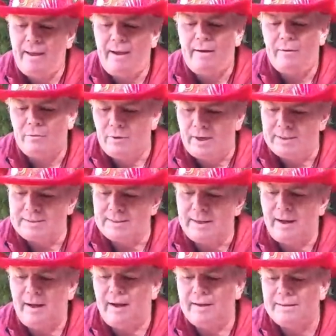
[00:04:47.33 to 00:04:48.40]
Right,
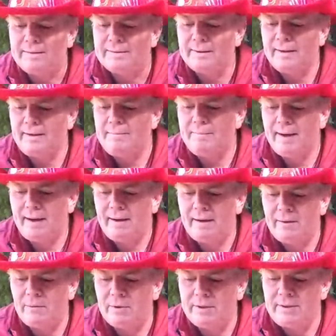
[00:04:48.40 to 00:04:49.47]
I
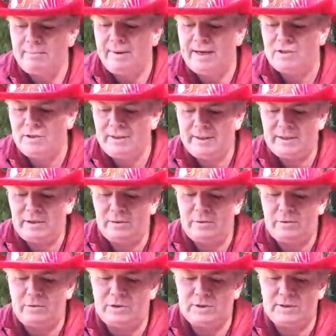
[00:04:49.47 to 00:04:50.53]
would imagine that you
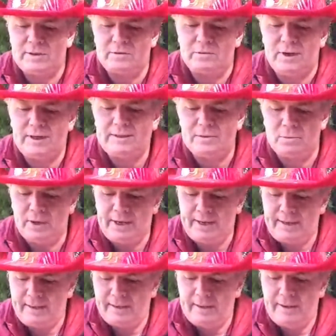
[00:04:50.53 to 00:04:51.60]
could start right away.
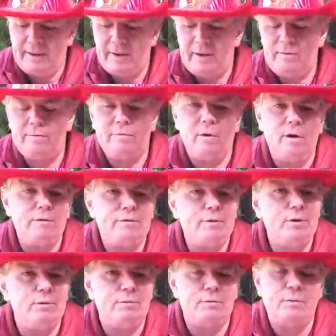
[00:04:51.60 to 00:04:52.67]
Involve 3
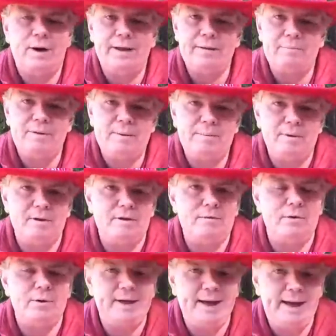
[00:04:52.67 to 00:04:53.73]
or 4 other people if
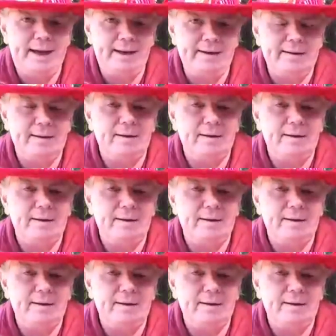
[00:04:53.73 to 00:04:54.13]
you can.